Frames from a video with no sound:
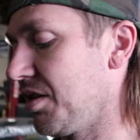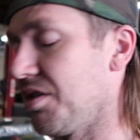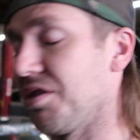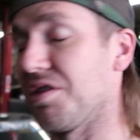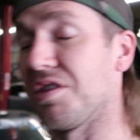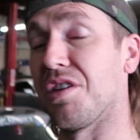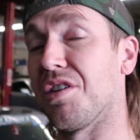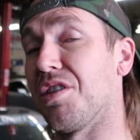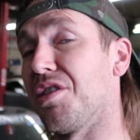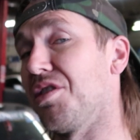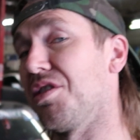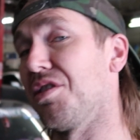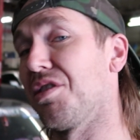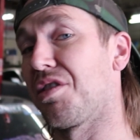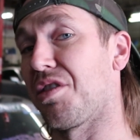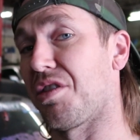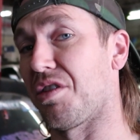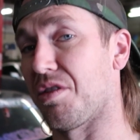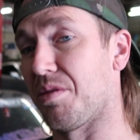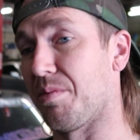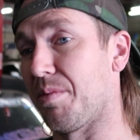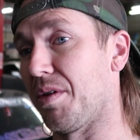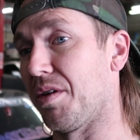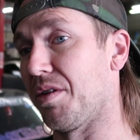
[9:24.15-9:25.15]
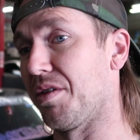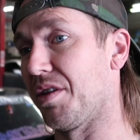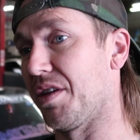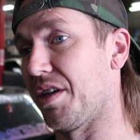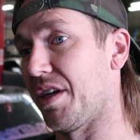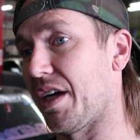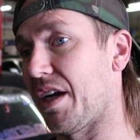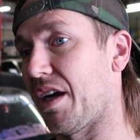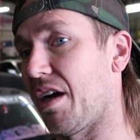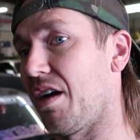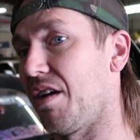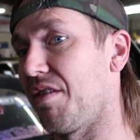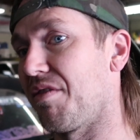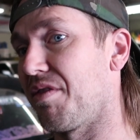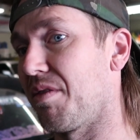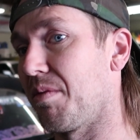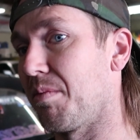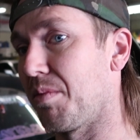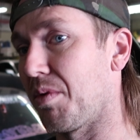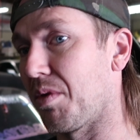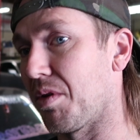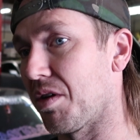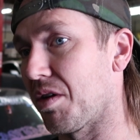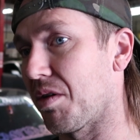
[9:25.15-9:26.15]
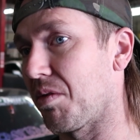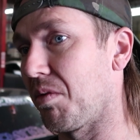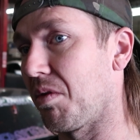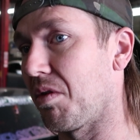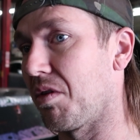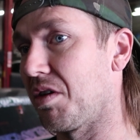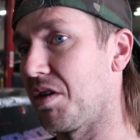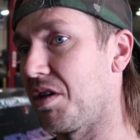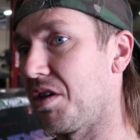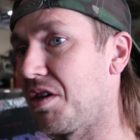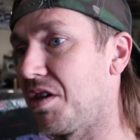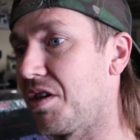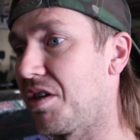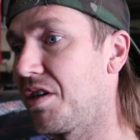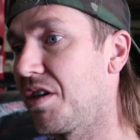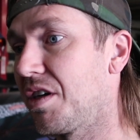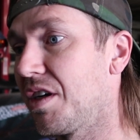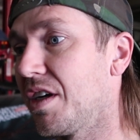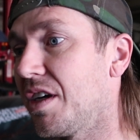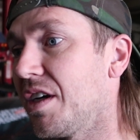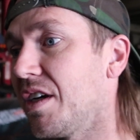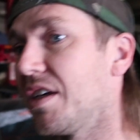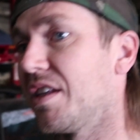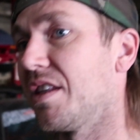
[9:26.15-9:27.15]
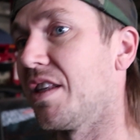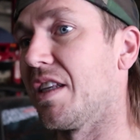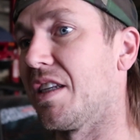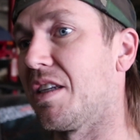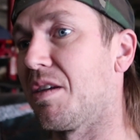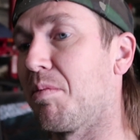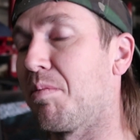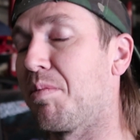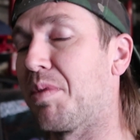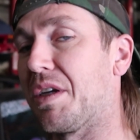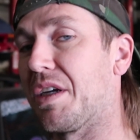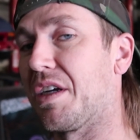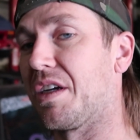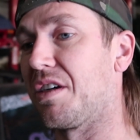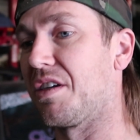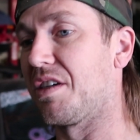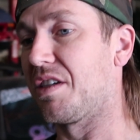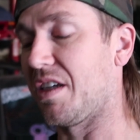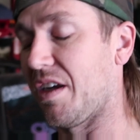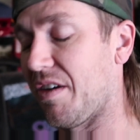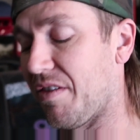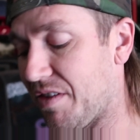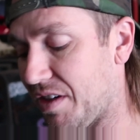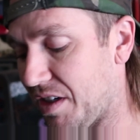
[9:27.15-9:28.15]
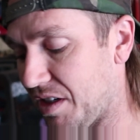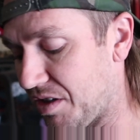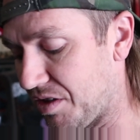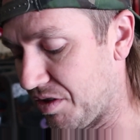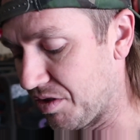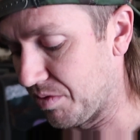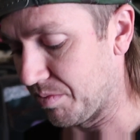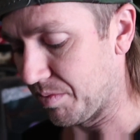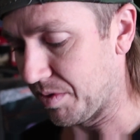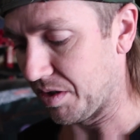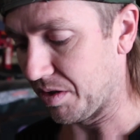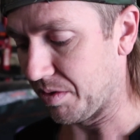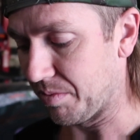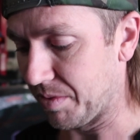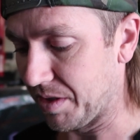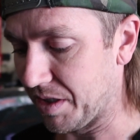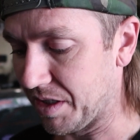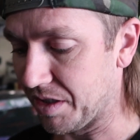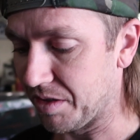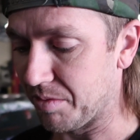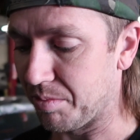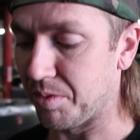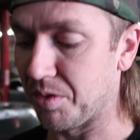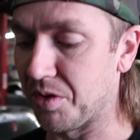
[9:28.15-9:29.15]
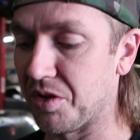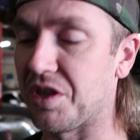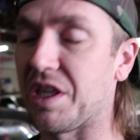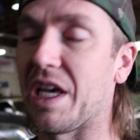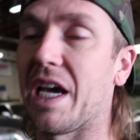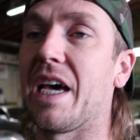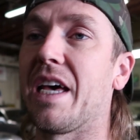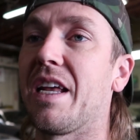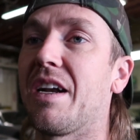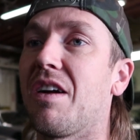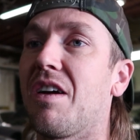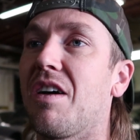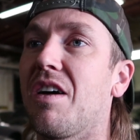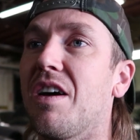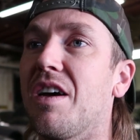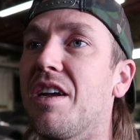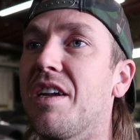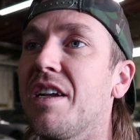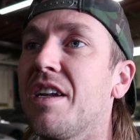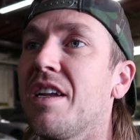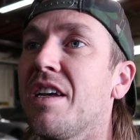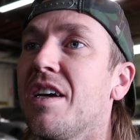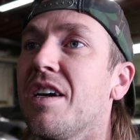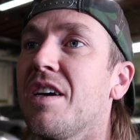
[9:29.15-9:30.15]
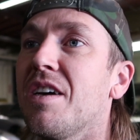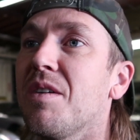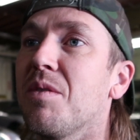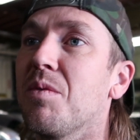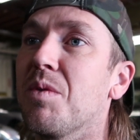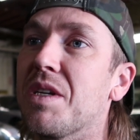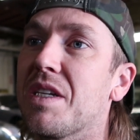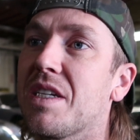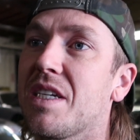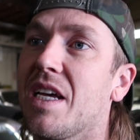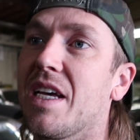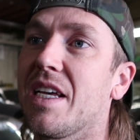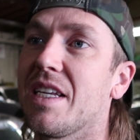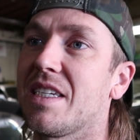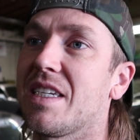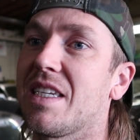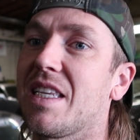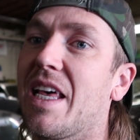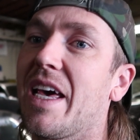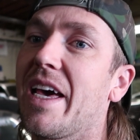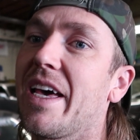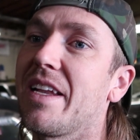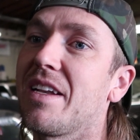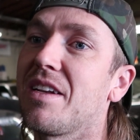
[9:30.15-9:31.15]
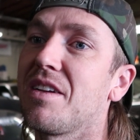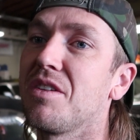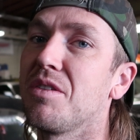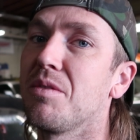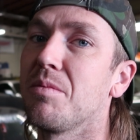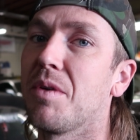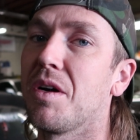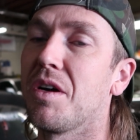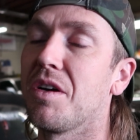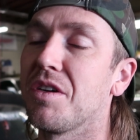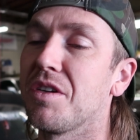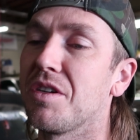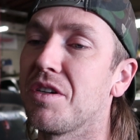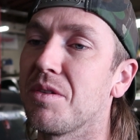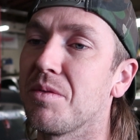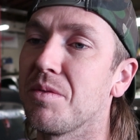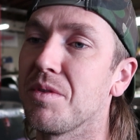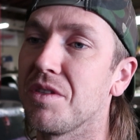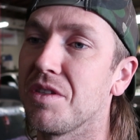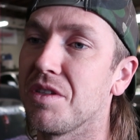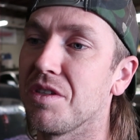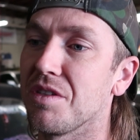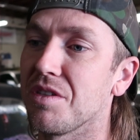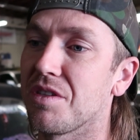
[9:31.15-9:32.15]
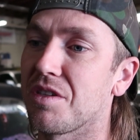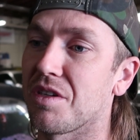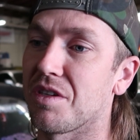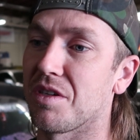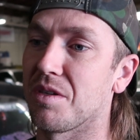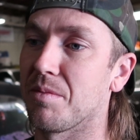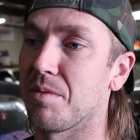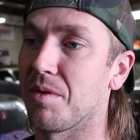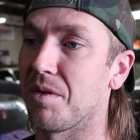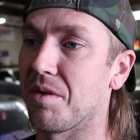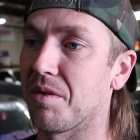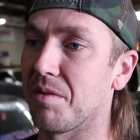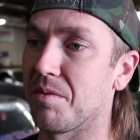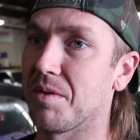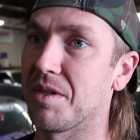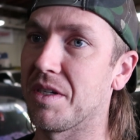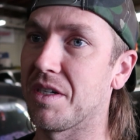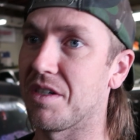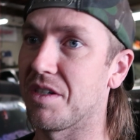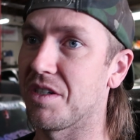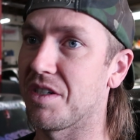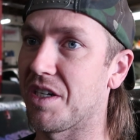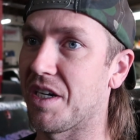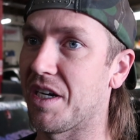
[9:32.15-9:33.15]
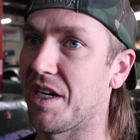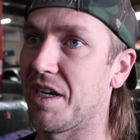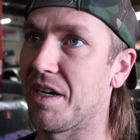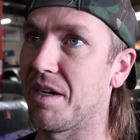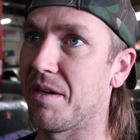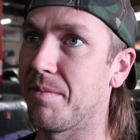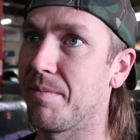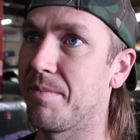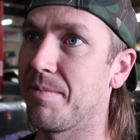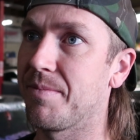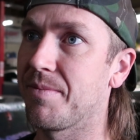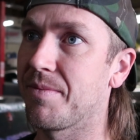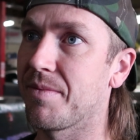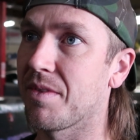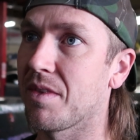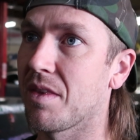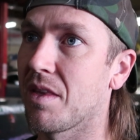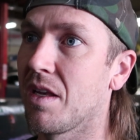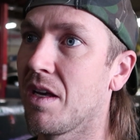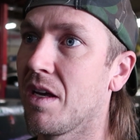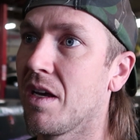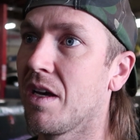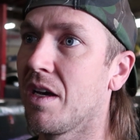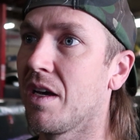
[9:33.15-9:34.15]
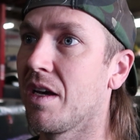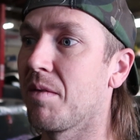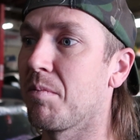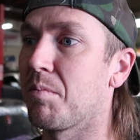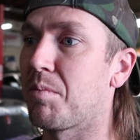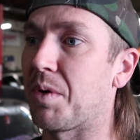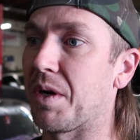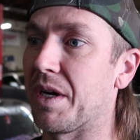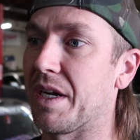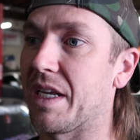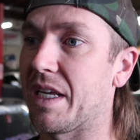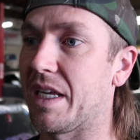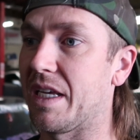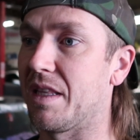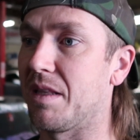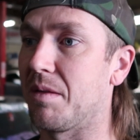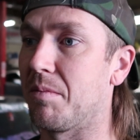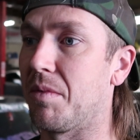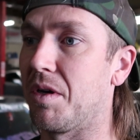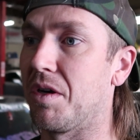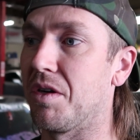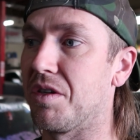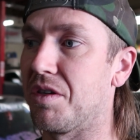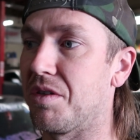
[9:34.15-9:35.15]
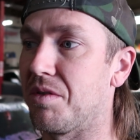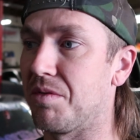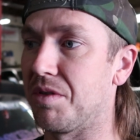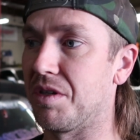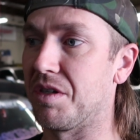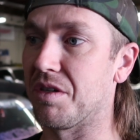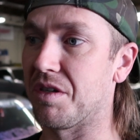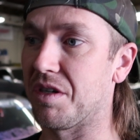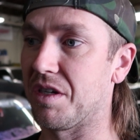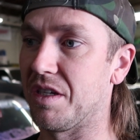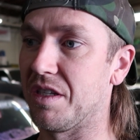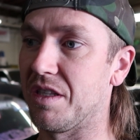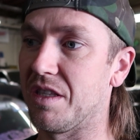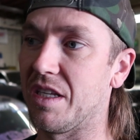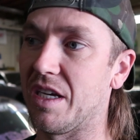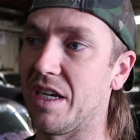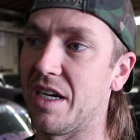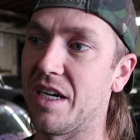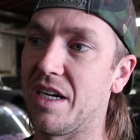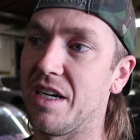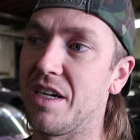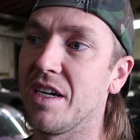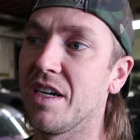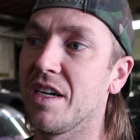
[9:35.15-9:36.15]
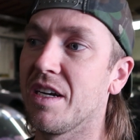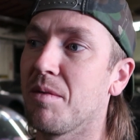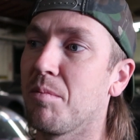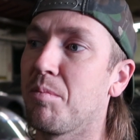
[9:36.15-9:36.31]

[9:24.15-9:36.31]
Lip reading: There's a new turbo that I got from Borg Warner that's a bigger 72mm, put that on. We test that new motor with new turbo at Winter Jam, break in the motor real good there,